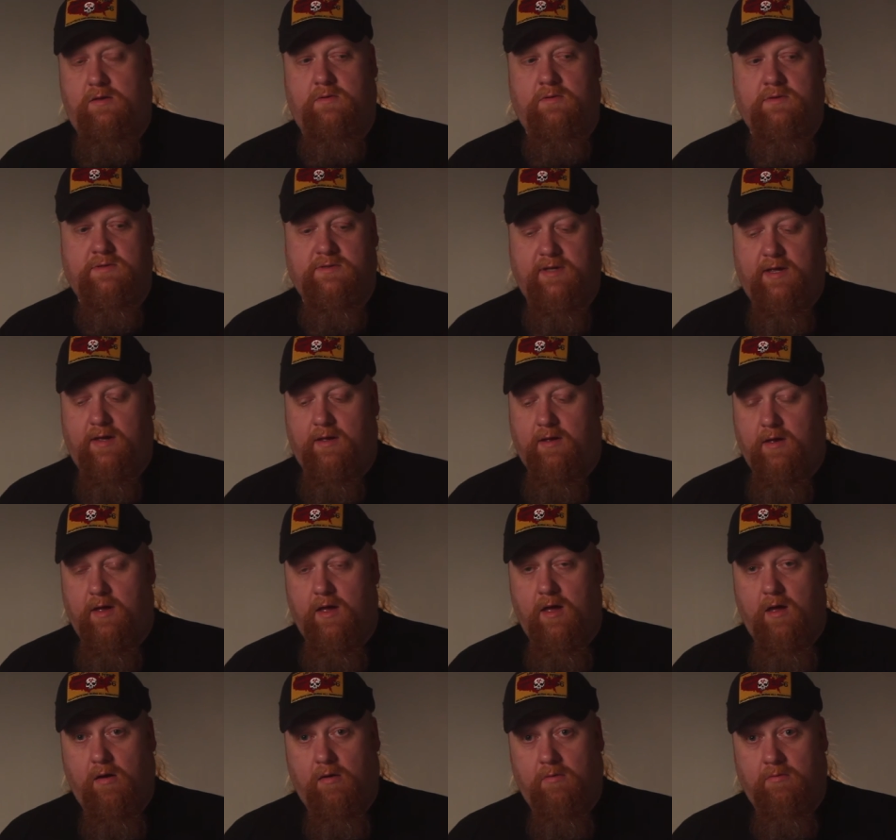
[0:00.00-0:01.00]
I was like,
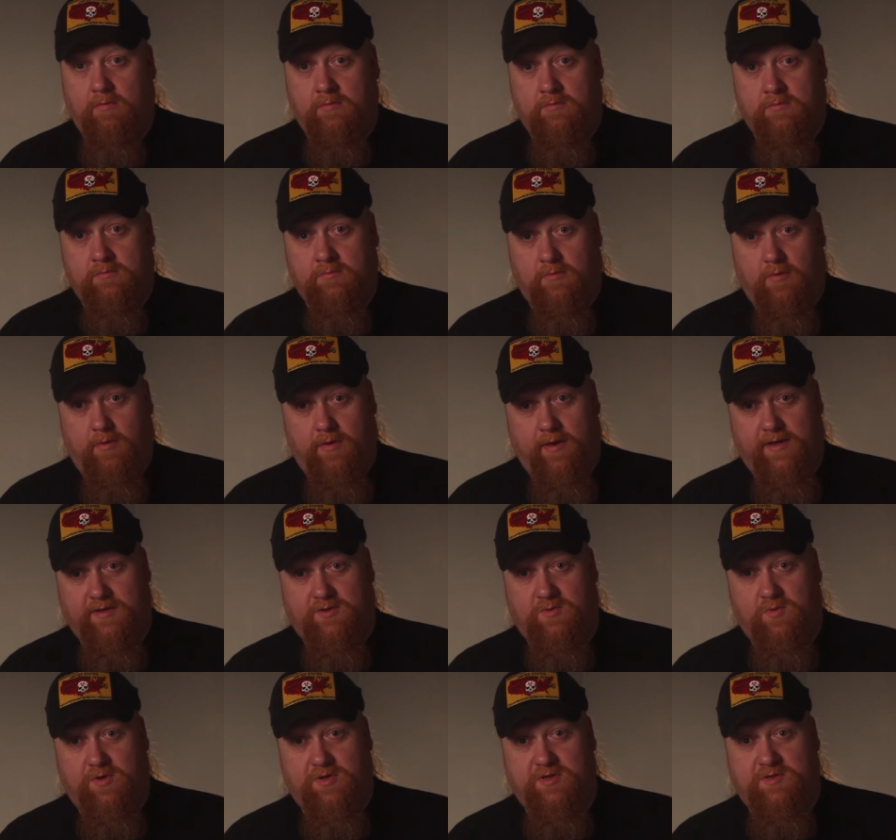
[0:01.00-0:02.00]
oh, well,
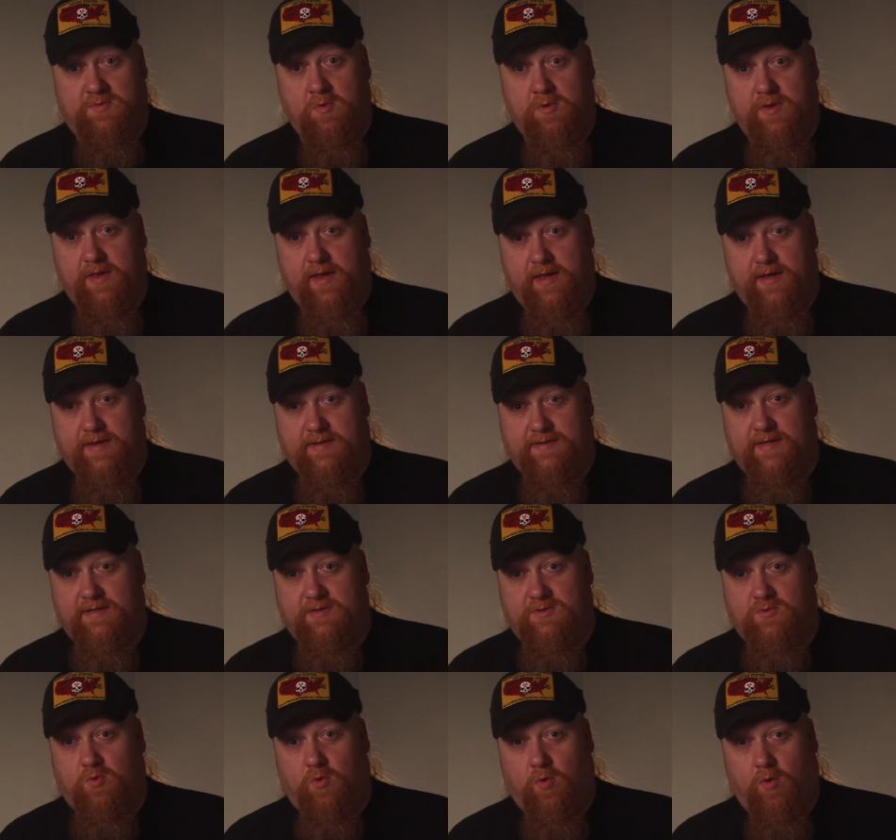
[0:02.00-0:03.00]
that's where the smoothie is.
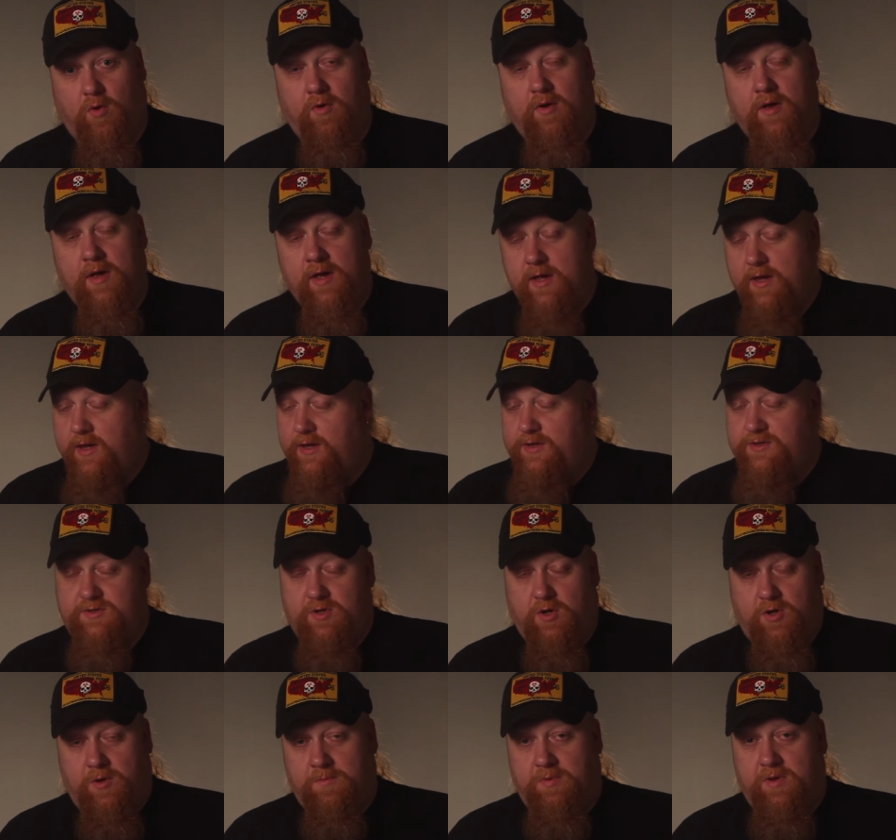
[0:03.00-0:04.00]
That's cool.
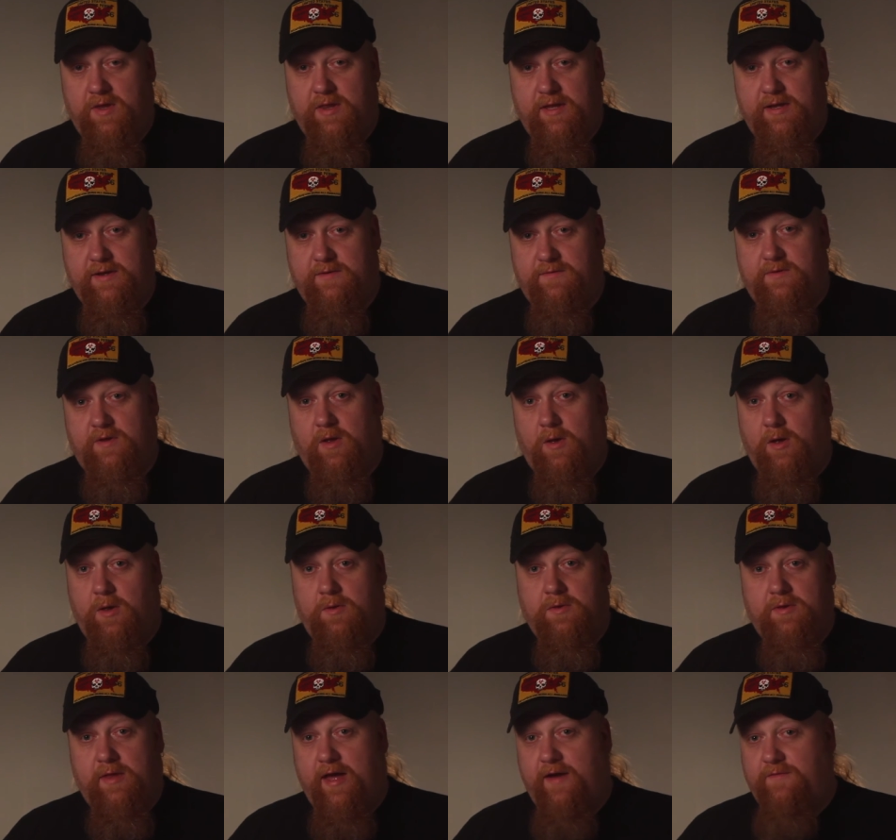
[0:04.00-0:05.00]
So completely,
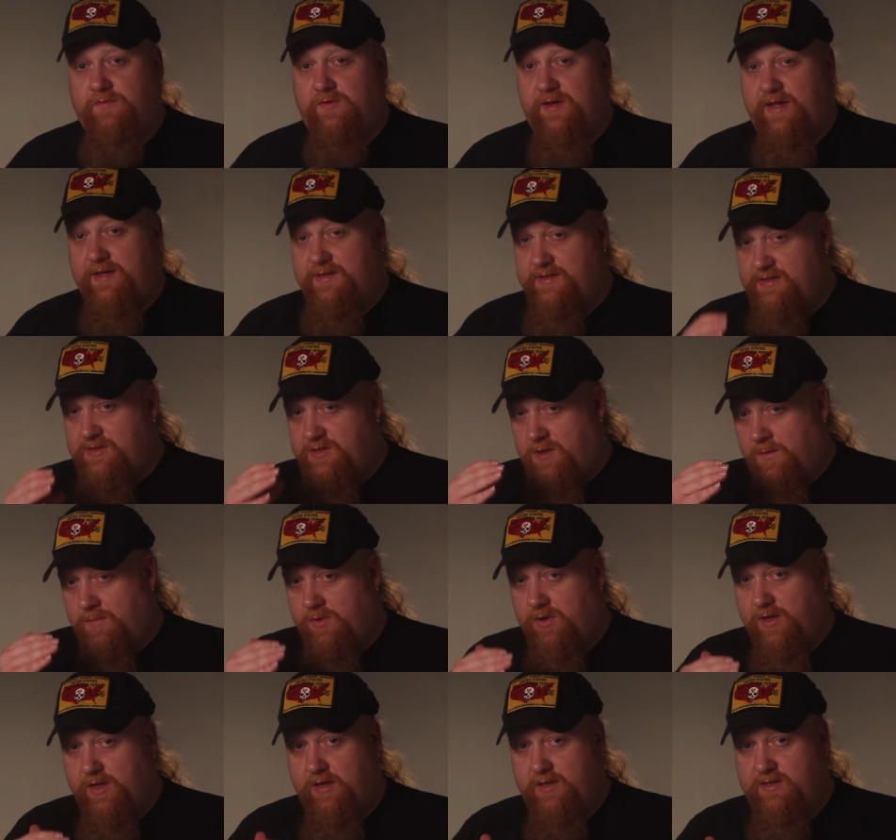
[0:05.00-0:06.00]
no, the aftertaste is
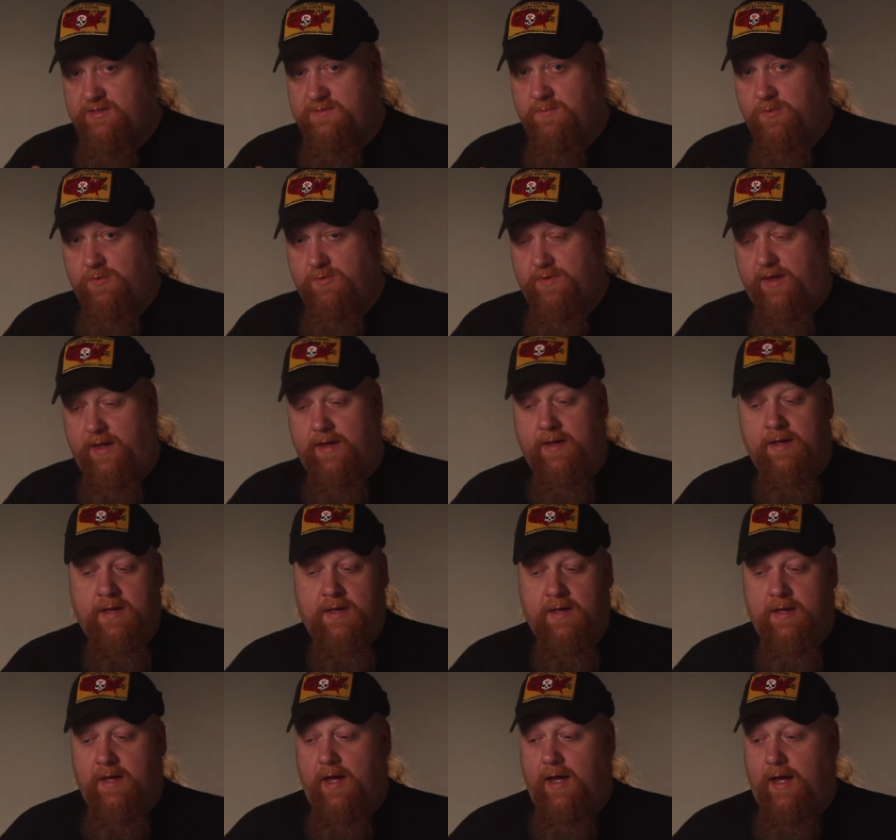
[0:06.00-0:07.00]
completely smoothie.
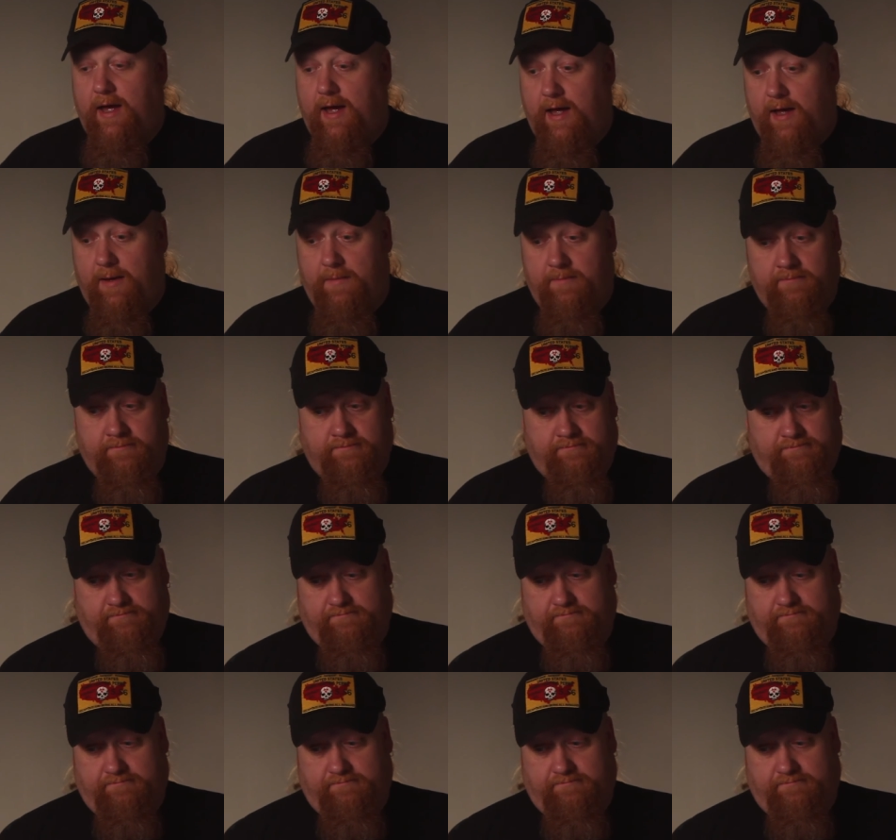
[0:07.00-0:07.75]
Um,